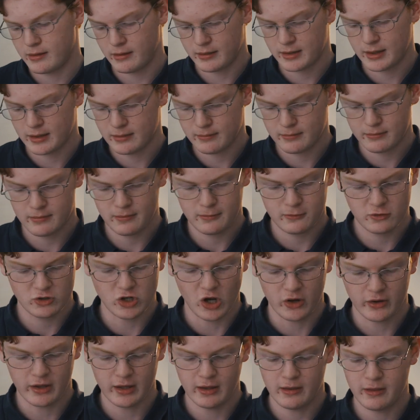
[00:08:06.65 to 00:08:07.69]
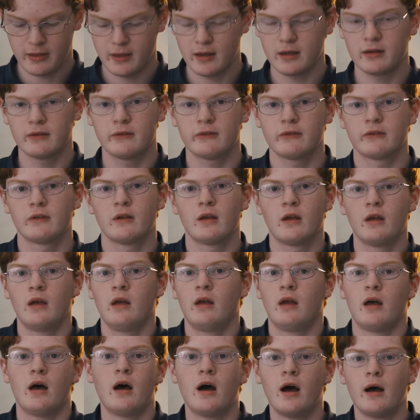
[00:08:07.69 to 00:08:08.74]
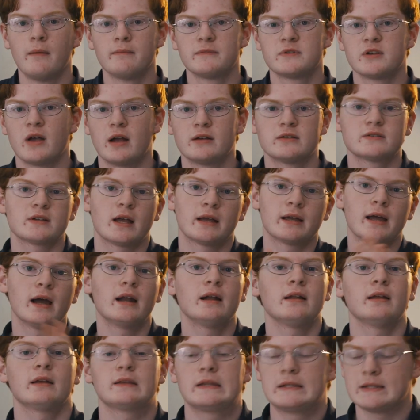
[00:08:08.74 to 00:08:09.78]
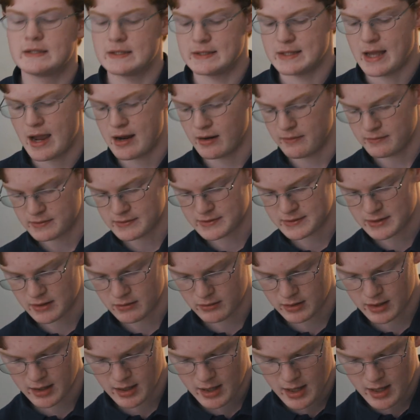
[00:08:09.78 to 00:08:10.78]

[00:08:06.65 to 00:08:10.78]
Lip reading: looking, chunky things. So I kind of like the design of the Sony.